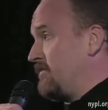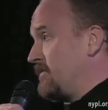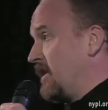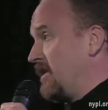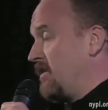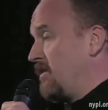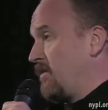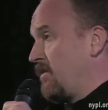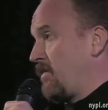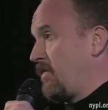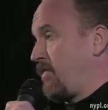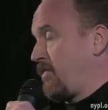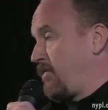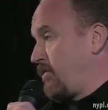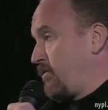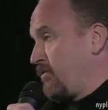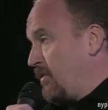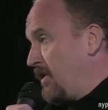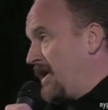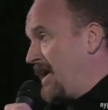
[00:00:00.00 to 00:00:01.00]
done
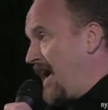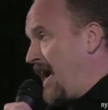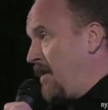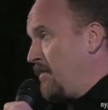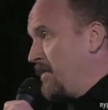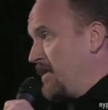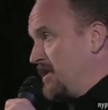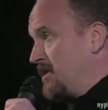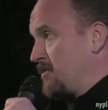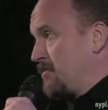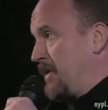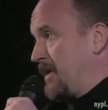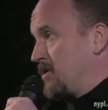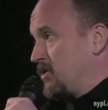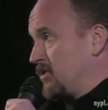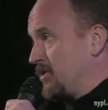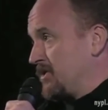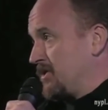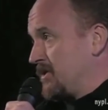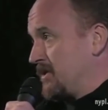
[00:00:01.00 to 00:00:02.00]
3 comedy
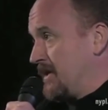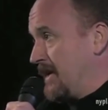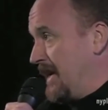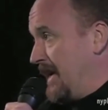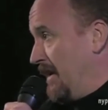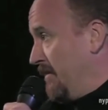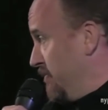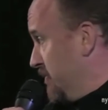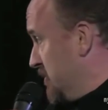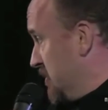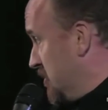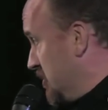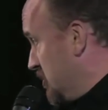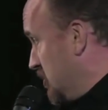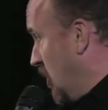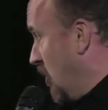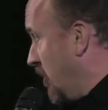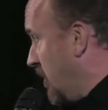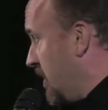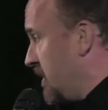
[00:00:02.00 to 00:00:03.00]
specials, and I've
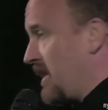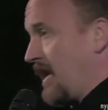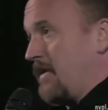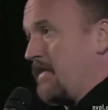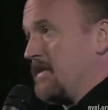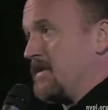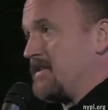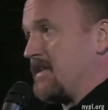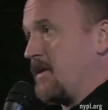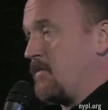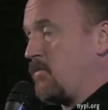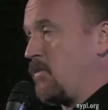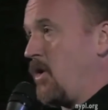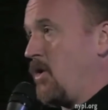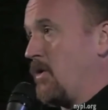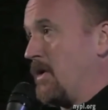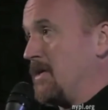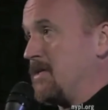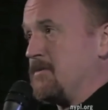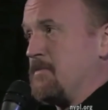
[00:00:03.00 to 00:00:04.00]
started down the same
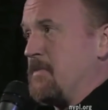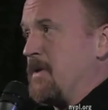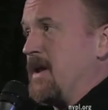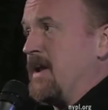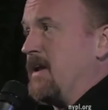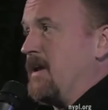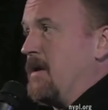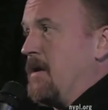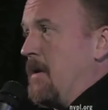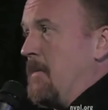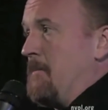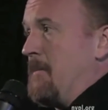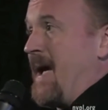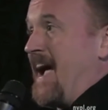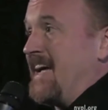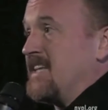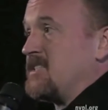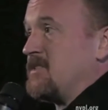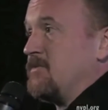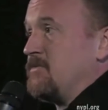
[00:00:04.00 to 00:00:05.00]
road. It's been a
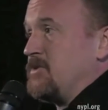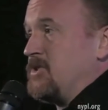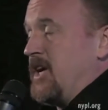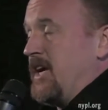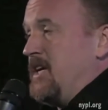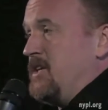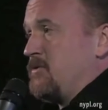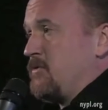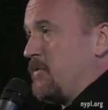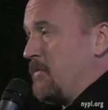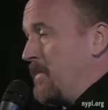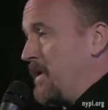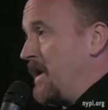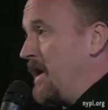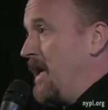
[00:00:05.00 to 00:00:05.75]
massive change for me.